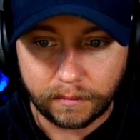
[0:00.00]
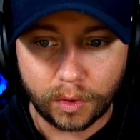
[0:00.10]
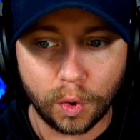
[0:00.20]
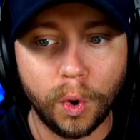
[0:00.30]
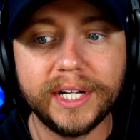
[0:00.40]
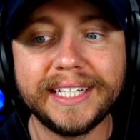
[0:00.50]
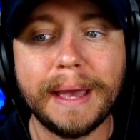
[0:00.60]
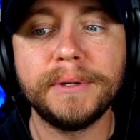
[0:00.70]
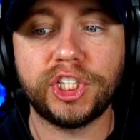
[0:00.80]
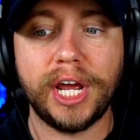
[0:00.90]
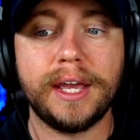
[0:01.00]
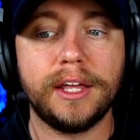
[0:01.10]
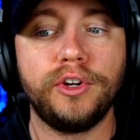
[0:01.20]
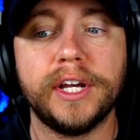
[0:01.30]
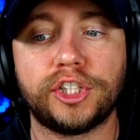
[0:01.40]
One damage
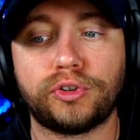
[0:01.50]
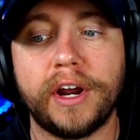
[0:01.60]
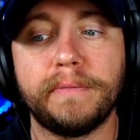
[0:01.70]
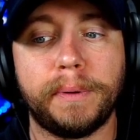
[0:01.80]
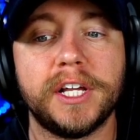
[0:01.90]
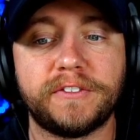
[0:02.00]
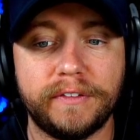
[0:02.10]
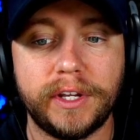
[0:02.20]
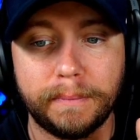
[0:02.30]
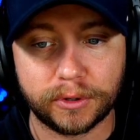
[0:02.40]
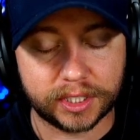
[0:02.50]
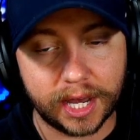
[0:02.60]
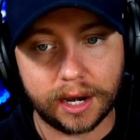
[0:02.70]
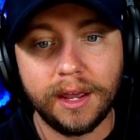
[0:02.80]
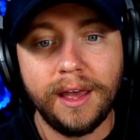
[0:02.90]
taken, you get strength plus fifteen
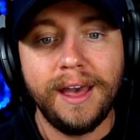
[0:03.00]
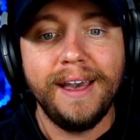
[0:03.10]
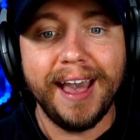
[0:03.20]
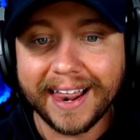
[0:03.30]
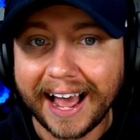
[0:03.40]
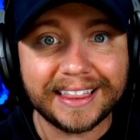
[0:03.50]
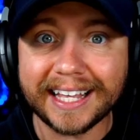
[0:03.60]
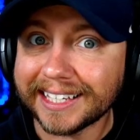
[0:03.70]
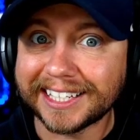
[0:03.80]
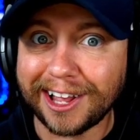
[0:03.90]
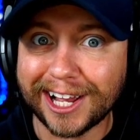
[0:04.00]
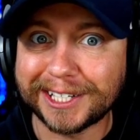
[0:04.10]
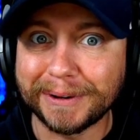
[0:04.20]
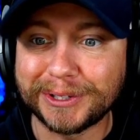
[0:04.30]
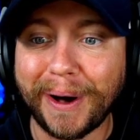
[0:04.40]
percent. And I think this is
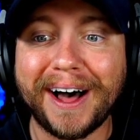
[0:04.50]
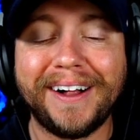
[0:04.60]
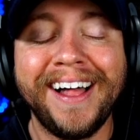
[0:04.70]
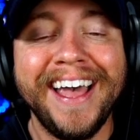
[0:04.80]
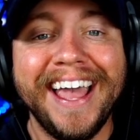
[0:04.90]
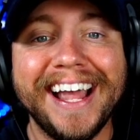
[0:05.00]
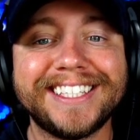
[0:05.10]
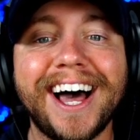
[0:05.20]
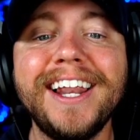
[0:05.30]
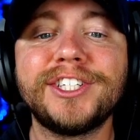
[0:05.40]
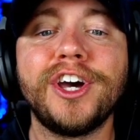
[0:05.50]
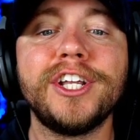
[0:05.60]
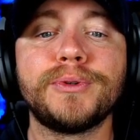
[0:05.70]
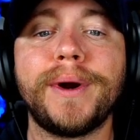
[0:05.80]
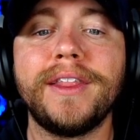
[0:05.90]
awesome as well. It's not as good
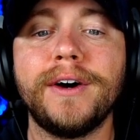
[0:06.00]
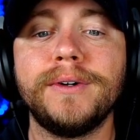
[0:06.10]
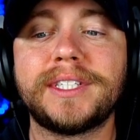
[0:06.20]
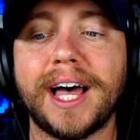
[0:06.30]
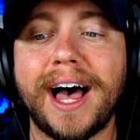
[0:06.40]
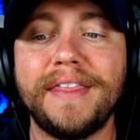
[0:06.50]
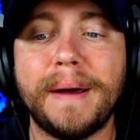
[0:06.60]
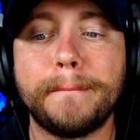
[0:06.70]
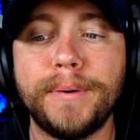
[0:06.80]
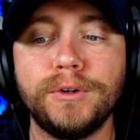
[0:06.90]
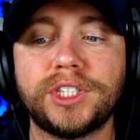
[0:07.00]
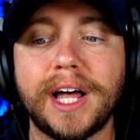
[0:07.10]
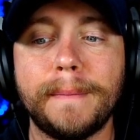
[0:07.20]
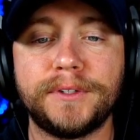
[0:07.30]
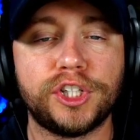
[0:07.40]
as one of those uh, that boost
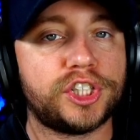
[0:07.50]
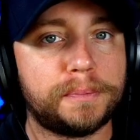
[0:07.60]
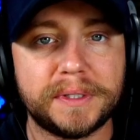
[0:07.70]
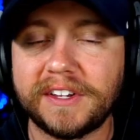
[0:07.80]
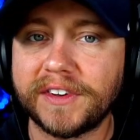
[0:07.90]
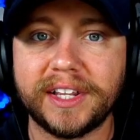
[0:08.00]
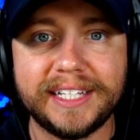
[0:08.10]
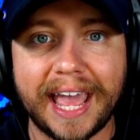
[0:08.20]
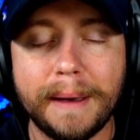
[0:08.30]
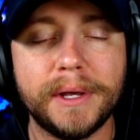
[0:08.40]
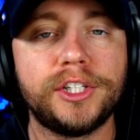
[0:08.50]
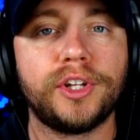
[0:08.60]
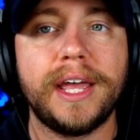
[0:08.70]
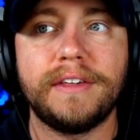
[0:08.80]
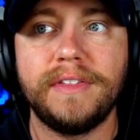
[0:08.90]
up just specifically damage,
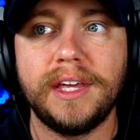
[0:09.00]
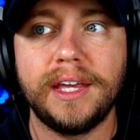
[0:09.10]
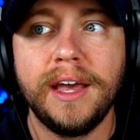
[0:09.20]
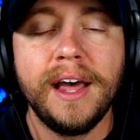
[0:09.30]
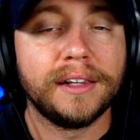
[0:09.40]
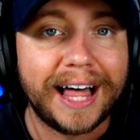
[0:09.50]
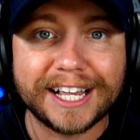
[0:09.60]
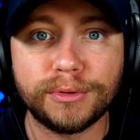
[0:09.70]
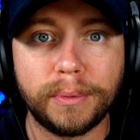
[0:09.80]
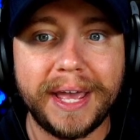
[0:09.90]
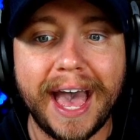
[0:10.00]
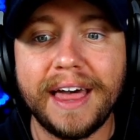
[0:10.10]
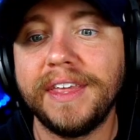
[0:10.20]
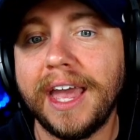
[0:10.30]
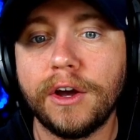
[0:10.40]
like the last one we
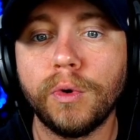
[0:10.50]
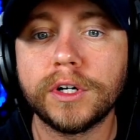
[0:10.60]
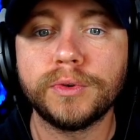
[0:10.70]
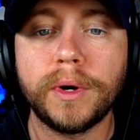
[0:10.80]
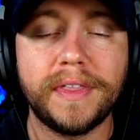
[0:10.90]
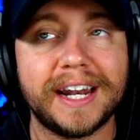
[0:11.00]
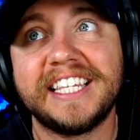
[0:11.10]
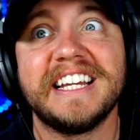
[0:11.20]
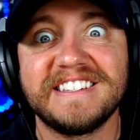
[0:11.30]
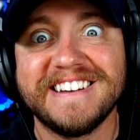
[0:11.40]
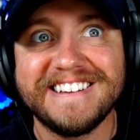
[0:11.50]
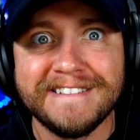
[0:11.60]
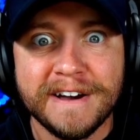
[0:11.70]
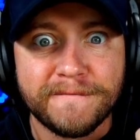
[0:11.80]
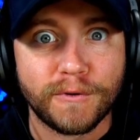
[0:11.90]
had, the Acorns one that I didn't get
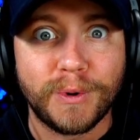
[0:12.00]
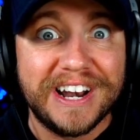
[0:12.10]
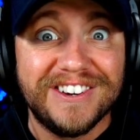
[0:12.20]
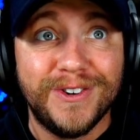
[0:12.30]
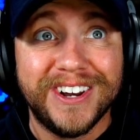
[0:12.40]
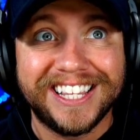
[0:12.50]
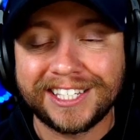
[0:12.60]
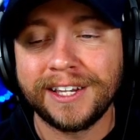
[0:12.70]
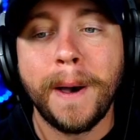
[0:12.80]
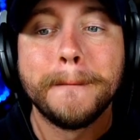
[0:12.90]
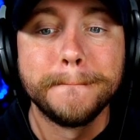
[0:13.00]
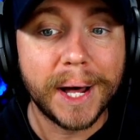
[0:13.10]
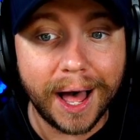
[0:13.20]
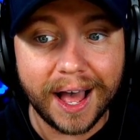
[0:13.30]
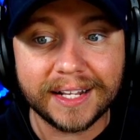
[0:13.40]
for wind units,
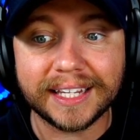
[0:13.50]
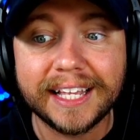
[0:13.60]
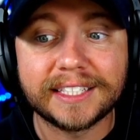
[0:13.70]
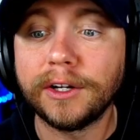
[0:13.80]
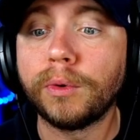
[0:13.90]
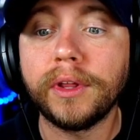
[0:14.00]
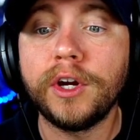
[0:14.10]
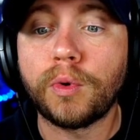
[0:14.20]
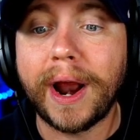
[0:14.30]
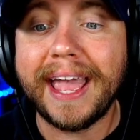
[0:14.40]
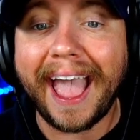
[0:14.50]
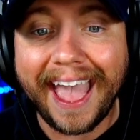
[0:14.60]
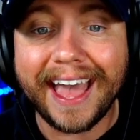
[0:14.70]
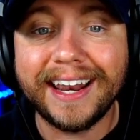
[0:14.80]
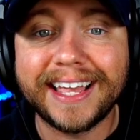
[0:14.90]
but it's still really great.
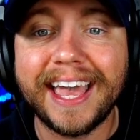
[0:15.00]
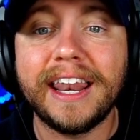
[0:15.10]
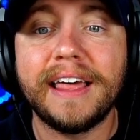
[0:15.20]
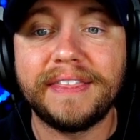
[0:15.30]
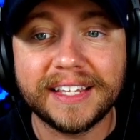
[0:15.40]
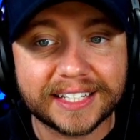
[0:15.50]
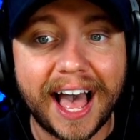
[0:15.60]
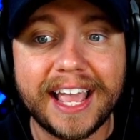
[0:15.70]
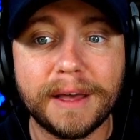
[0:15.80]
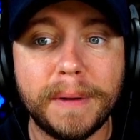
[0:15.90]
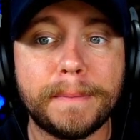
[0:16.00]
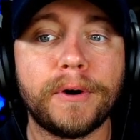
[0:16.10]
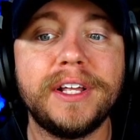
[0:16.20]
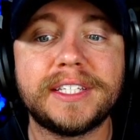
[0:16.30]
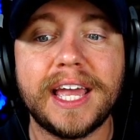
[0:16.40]
And again, this guy could be
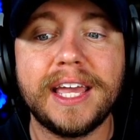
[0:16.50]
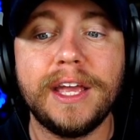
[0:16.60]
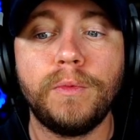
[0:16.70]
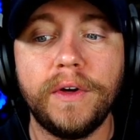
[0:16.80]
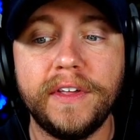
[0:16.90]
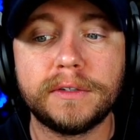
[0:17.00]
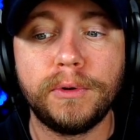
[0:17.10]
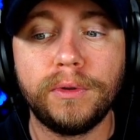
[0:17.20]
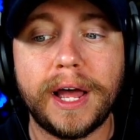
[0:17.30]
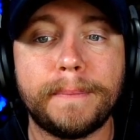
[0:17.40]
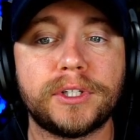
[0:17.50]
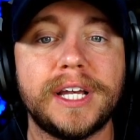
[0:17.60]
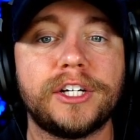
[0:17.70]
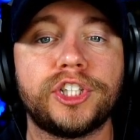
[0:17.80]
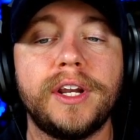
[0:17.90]
pretty tanky with his Moonlight
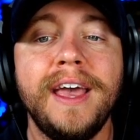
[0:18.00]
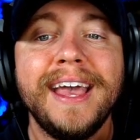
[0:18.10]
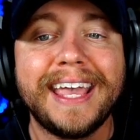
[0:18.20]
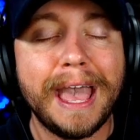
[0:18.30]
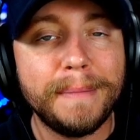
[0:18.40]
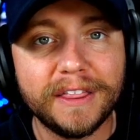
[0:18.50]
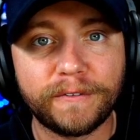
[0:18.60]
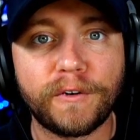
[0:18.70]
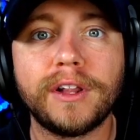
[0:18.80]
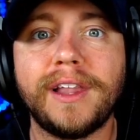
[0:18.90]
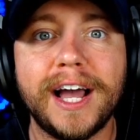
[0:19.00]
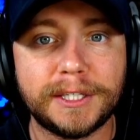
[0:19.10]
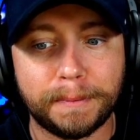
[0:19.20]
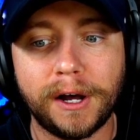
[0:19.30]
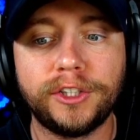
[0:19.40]
Protection, can be in the front lines
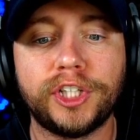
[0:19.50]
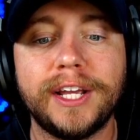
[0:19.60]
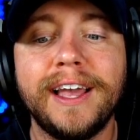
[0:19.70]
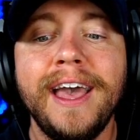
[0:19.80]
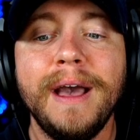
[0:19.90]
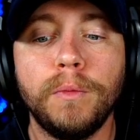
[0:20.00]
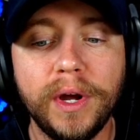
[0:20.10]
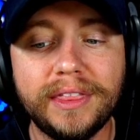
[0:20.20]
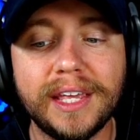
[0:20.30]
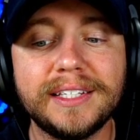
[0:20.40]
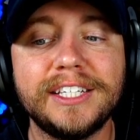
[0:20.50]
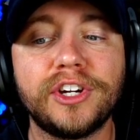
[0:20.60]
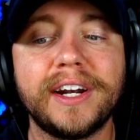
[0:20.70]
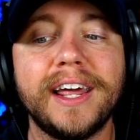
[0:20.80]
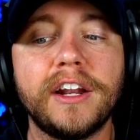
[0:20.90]
punching. With this, he's
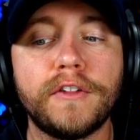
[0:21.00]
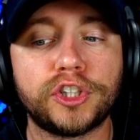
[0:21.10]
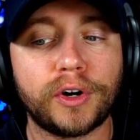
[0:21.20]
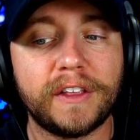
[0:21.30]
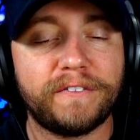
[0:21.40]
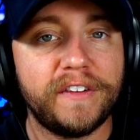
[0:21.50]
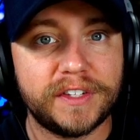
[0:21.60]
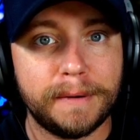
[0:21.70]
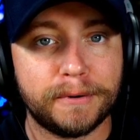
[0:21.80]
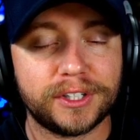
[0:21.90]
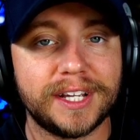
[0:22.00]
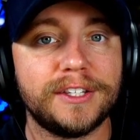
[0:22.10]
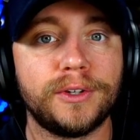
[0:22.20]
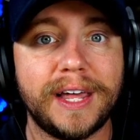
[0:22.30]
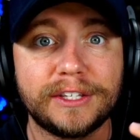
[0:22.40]
going to get another strength fifteen percent,
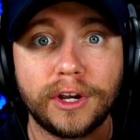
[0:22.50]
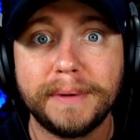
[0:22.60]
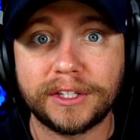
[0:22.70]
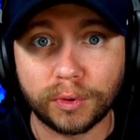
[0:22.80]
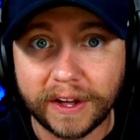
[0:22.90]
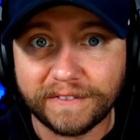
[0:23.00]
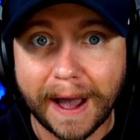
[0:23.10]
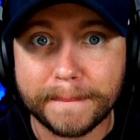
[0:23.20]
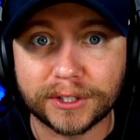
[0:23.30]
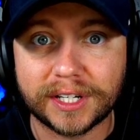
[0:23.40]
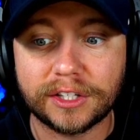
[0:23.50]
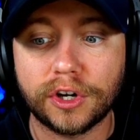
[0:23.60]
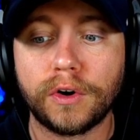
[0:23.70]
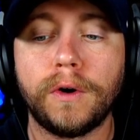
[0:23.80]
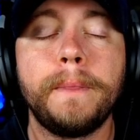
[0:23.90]
so that's going to be twenty-five percent
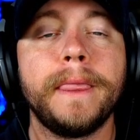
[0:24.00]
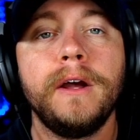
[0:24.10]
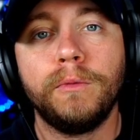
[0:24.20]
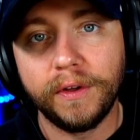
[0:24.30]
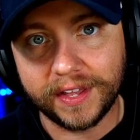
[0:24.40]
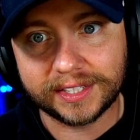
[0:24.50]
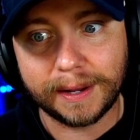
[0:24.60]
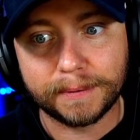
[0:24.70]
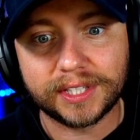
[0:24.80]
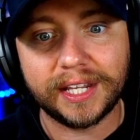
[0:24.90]
total with his ten percent